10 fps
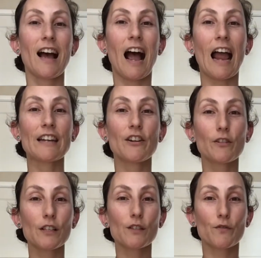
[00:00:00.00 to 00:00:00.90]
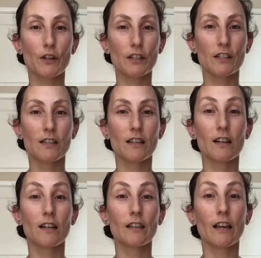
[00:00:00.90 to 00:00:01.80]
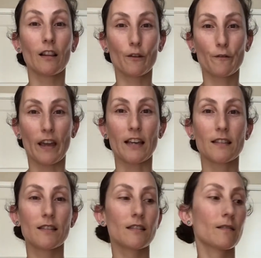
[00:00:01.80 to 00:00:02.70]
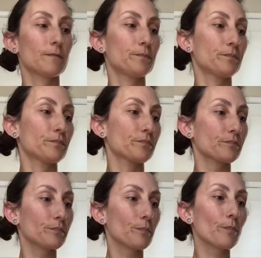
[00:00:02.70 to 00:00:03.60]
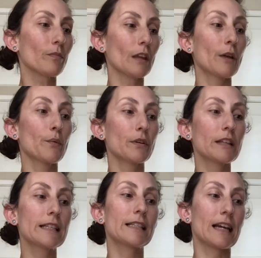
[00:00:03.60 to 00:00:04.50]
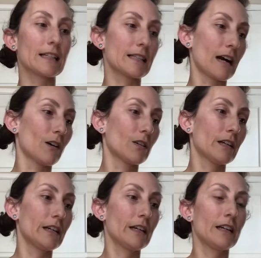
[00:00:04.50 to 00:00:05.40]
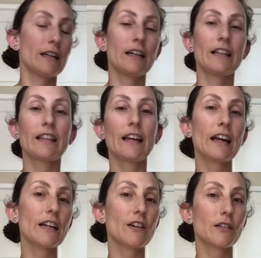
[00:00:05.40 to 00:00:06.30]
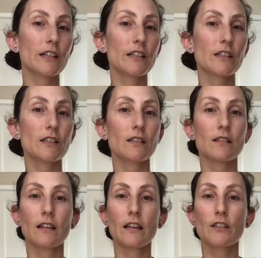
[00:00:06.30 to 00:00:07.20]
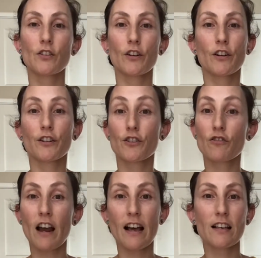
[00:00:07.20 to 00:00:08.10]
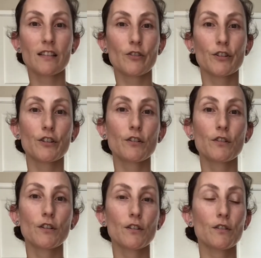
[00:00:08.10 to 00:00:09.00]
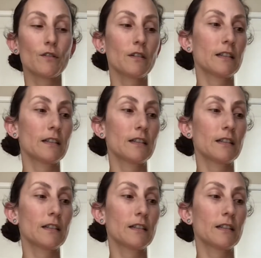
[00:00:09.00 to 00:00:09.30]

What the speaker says: I noticed first the yellow face. It really stands out. Then I notice his or her dress or tutu.